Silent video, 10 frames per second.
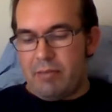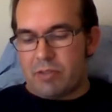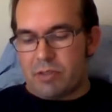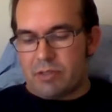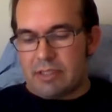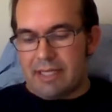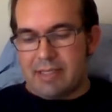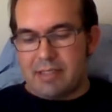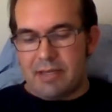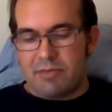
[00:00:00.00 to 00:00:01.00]
result in
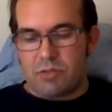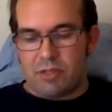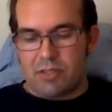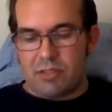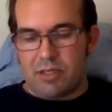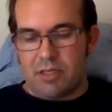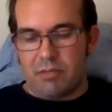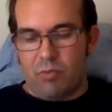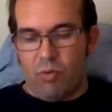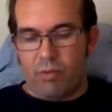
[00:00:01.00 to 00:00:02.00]
less safe streets in
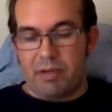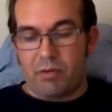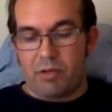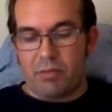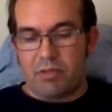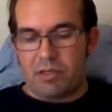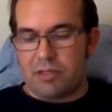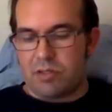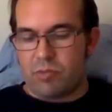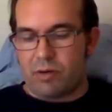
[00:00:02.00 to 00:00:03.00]
the poor minority
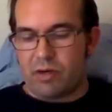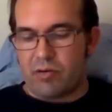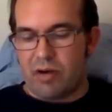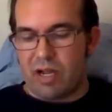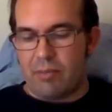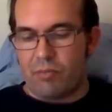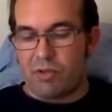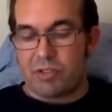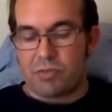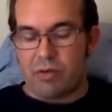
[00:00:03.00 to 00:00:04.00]
communities where crime
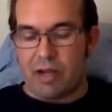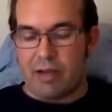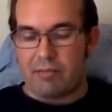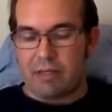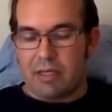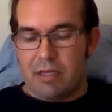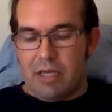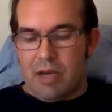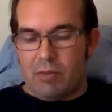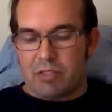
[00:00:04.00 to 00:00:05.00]
once thrived
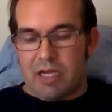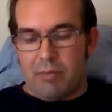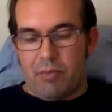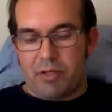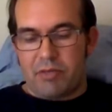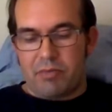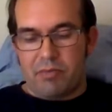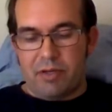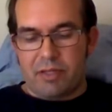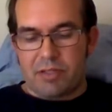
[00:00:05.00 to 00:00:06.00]
and where stop, question,
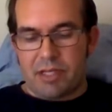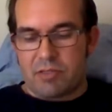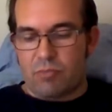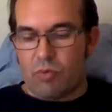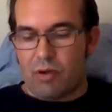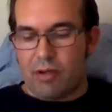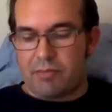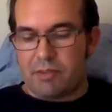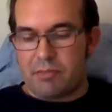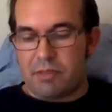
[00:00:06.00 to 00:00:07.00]
frisk has more
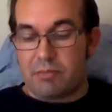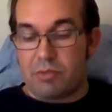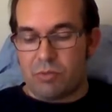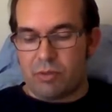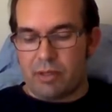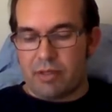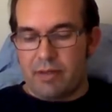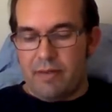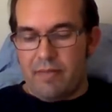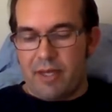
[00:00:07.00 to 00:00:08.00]
often been employed.
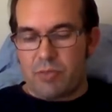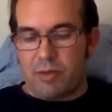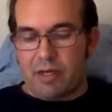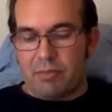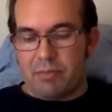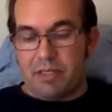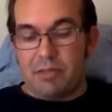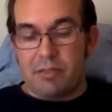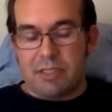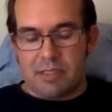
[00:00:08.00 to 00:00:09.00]
That is why an
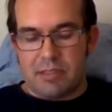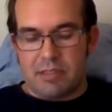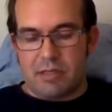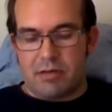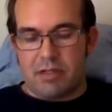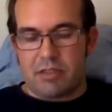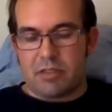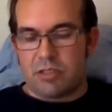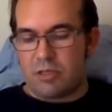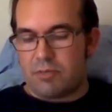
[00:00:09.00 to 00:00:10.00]
appeal is necessary to
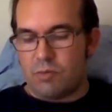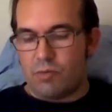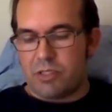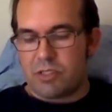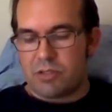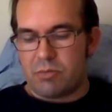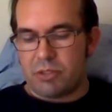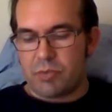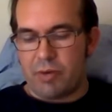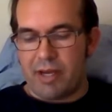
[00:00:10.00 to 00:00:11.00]
determine which so
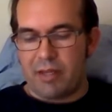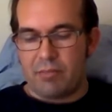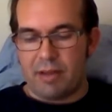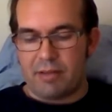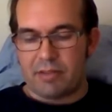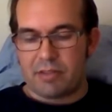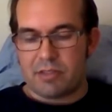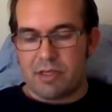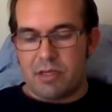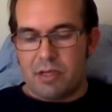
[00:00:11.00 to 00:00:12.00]
much weighing in the
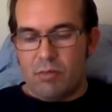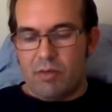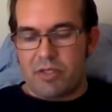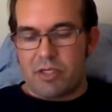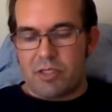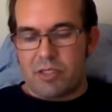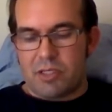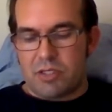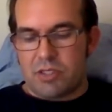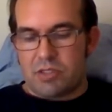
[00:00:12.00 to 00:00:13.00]
balance whether the judge's
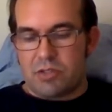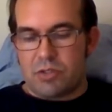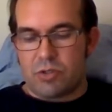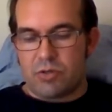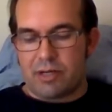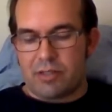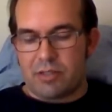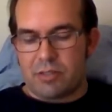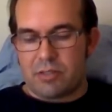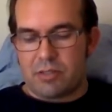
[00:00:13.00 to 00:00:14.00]
decision to
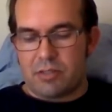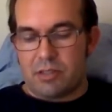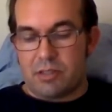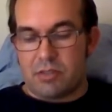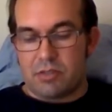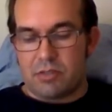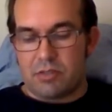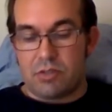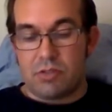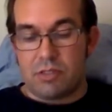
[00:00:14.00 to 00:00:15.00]
correct
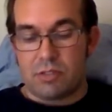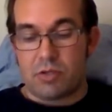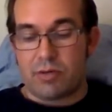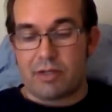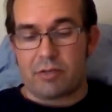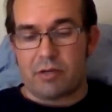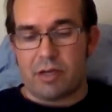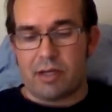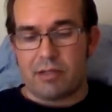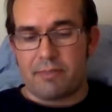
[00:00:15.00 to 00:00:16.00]
is correct or
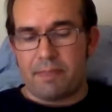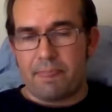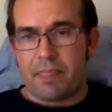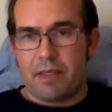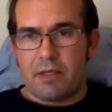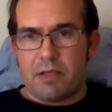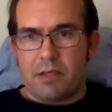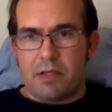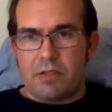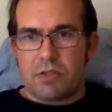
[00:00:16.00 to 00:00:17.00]
not.
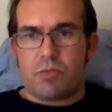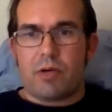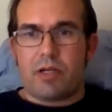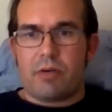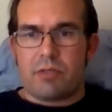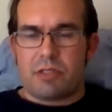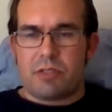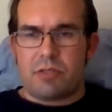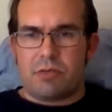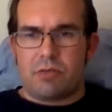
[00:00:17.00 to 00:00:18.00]
This is where he goes
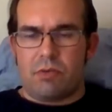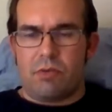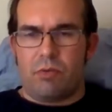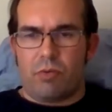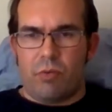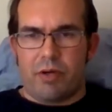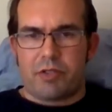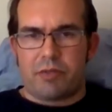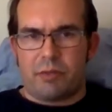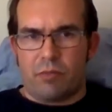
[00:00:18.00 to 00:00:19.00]
into the whole
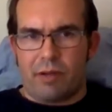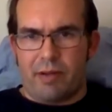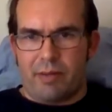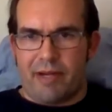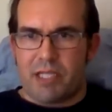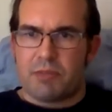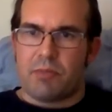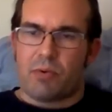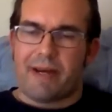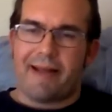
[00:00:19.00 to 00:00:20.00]
question, like, well, there has to
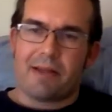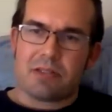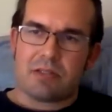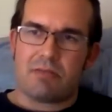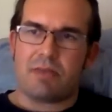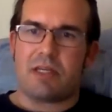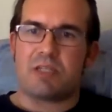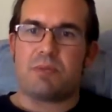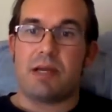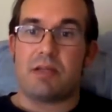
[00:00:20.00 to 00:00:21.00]
be more analysis of
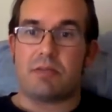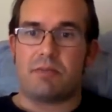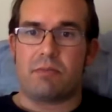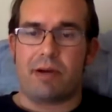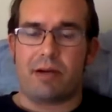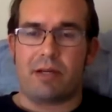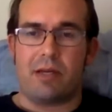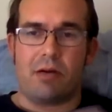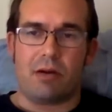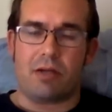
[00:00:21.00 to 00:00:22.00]
this because of the record
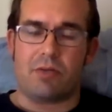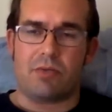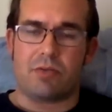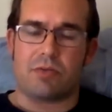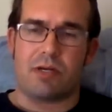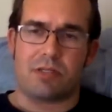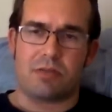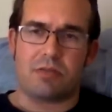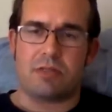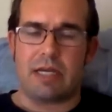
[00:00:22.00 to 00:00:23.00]
he argues and tries
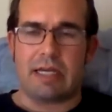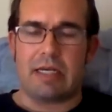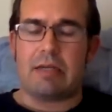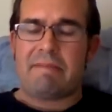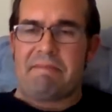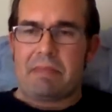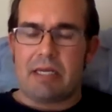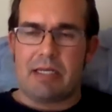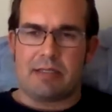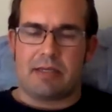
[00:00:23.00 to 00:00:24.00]
to cite
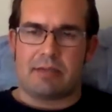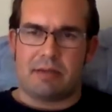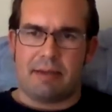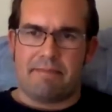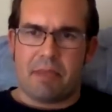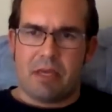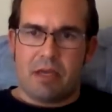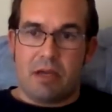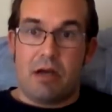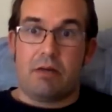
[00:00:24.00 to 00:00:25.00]
in his essay
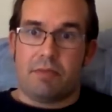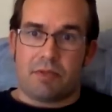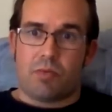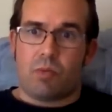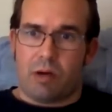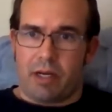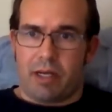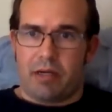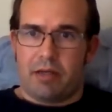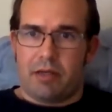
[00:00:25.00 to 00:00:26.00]
of this working.